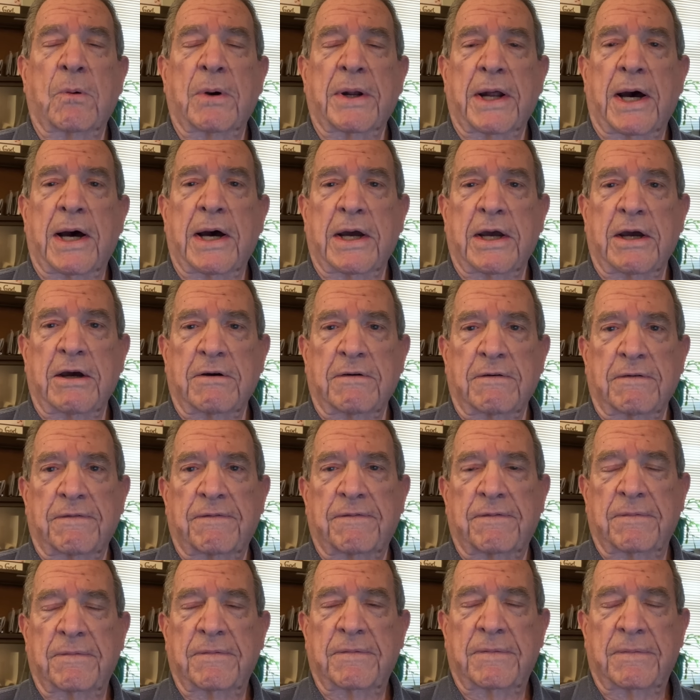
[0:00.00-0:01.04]
when I have
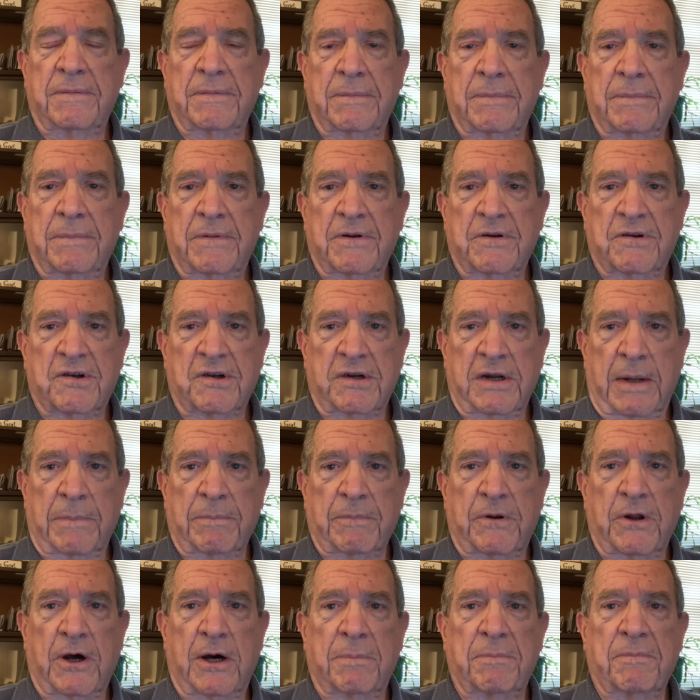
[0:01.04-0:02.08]

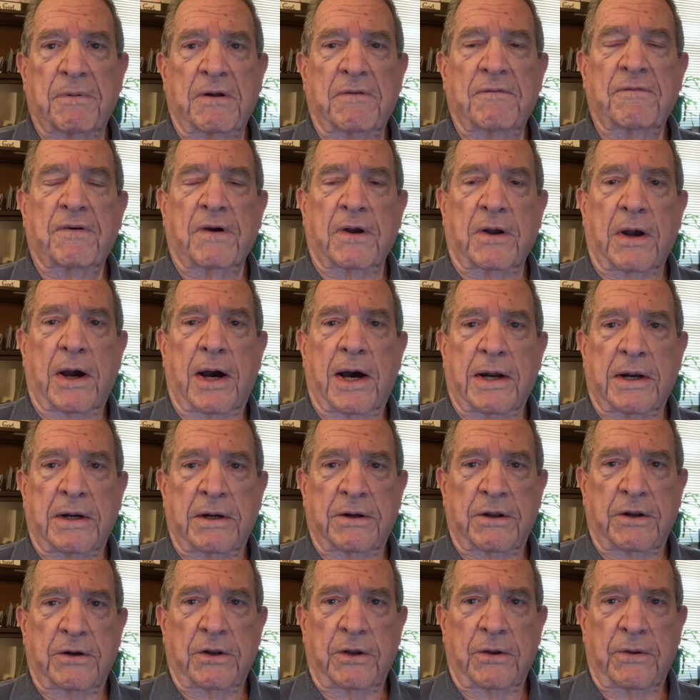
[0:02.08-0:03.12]
slipped up and forgotten
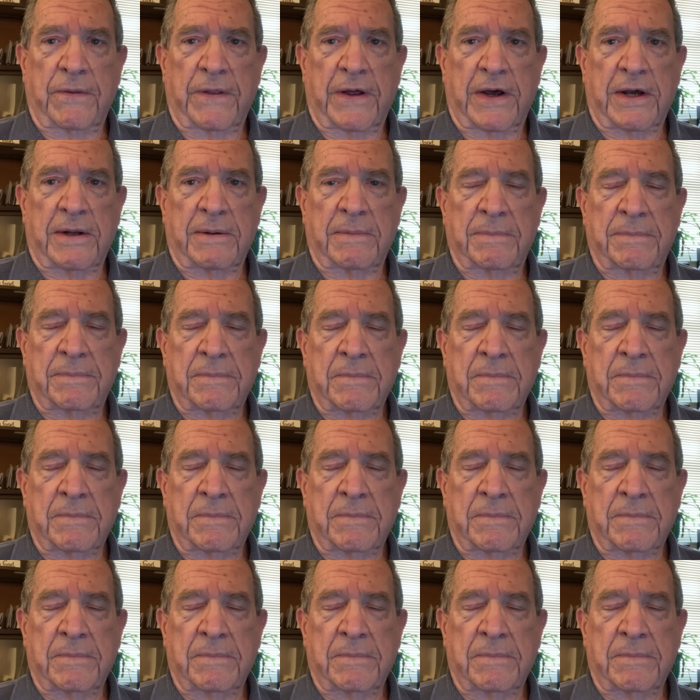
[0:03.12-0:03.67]
to do that.